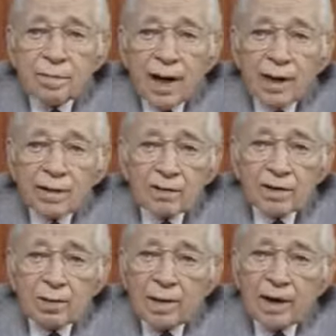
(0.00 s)
and that
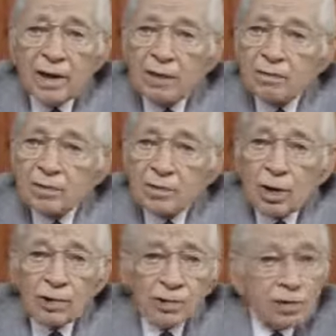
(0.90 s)
so many of the
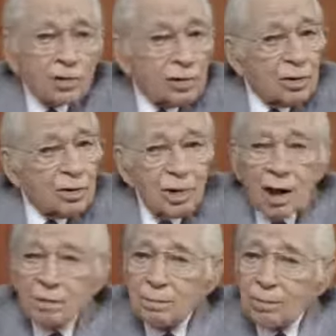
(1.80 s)
churches do
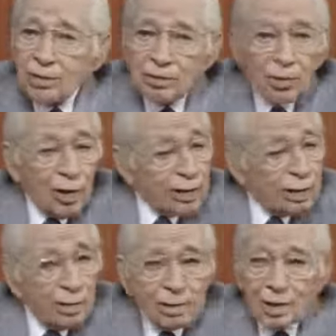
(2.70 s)
not preach what
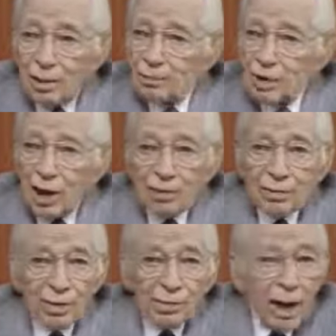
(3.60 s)
comes out
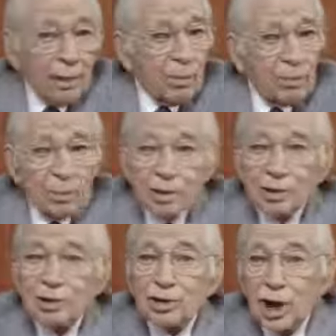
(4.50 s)
of the Bible,
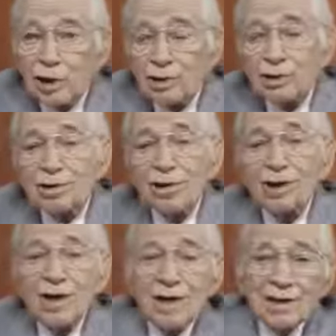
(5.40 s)
but just
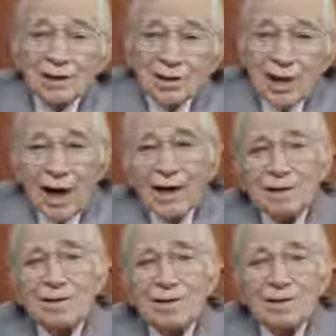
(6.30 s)
the
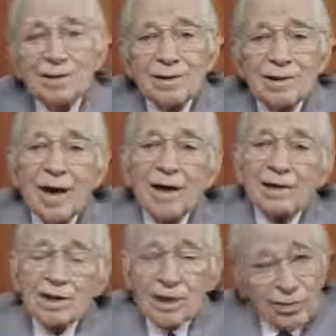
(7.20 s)
exact
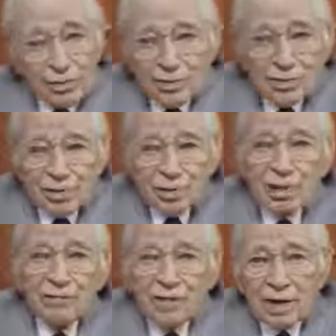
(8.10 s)
antithesis,
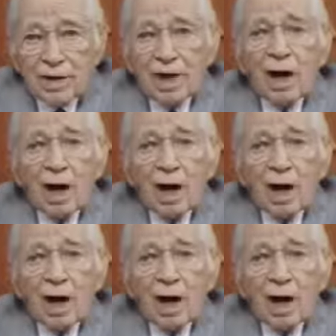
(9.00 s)
the very